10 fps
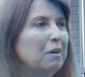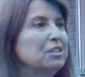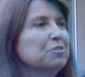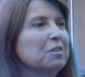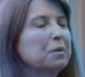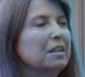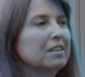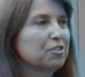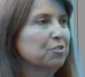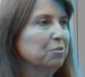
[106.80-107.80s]
Why should a
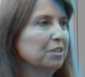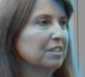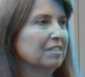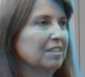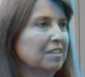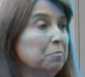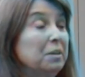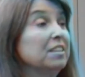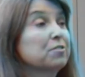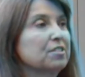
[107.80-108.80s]
brilliant student uh,
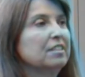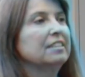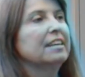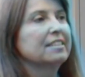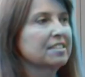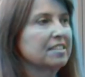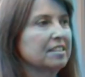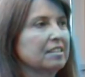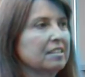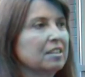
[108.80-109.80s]
be interested in
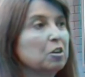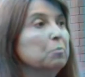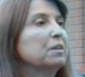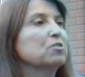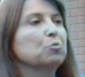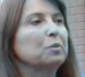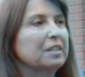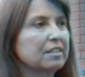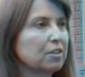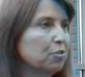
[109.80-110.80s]
ISE in comparison
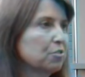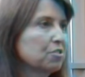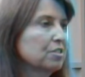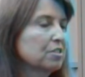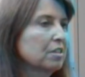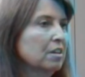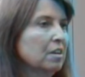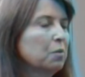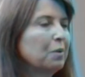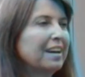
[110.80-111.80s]
with other courses?
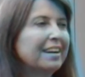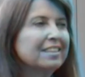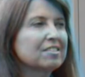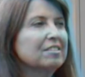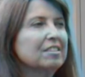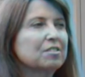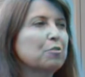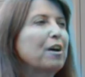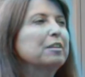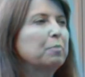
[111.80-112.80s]
Well, ISE is
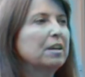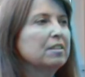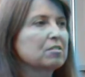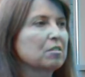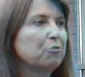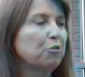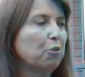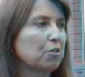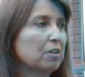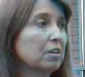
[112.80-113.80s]
the right place
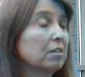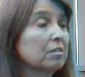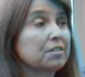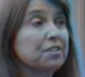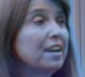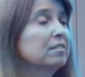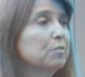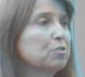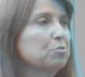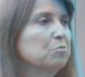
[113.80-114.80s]
for uh,
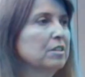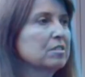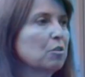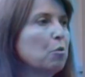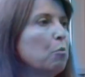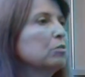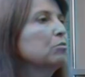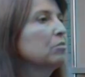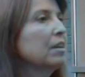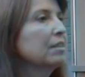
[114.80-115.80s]
creative students who
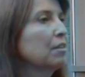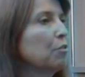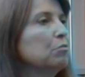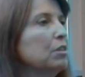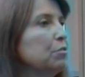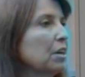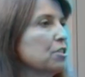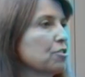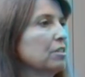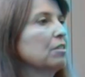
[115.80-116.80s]
want to take their own
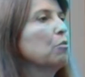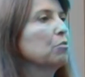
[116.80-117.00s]
education in